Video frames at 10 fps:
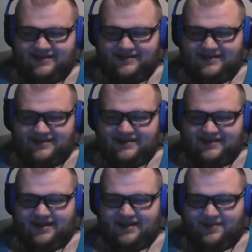go at
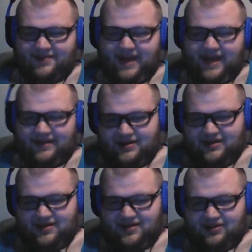Illinois and
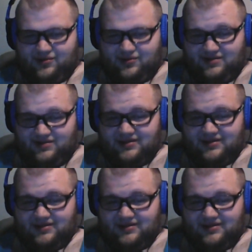lose.